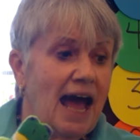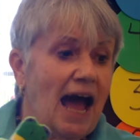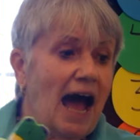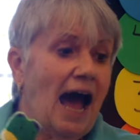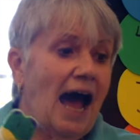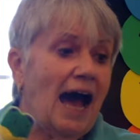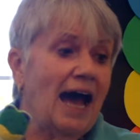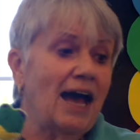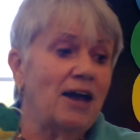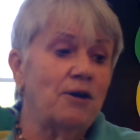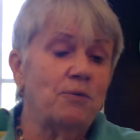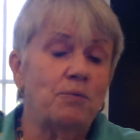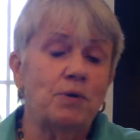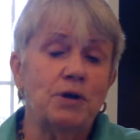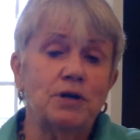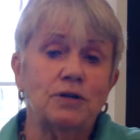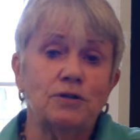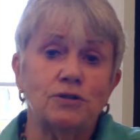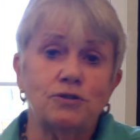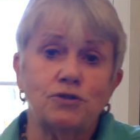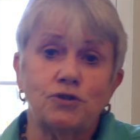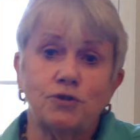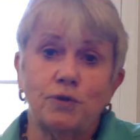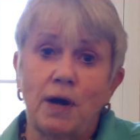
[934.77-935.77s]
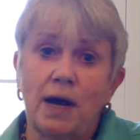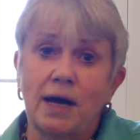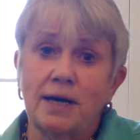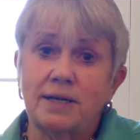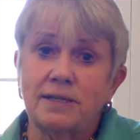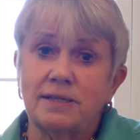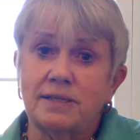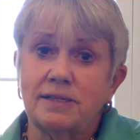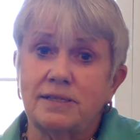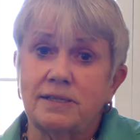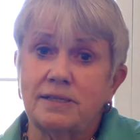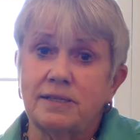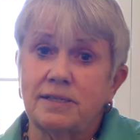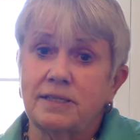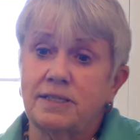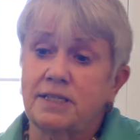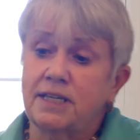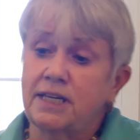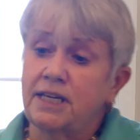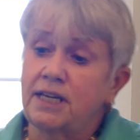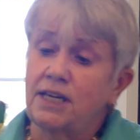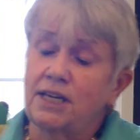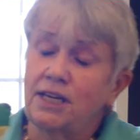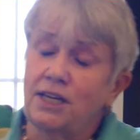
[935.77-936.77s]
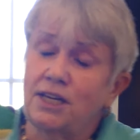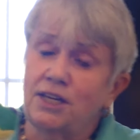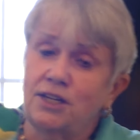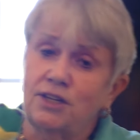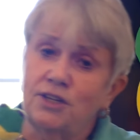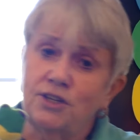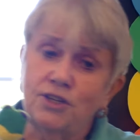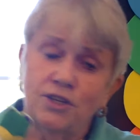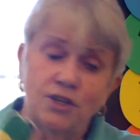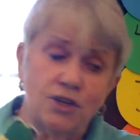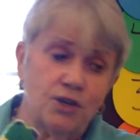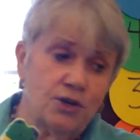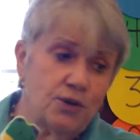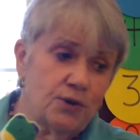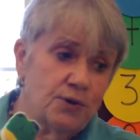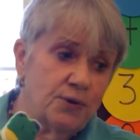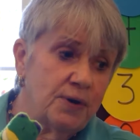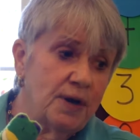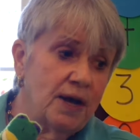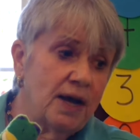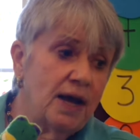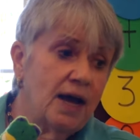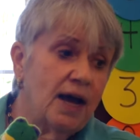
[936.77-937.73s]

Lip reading: I will trust in you.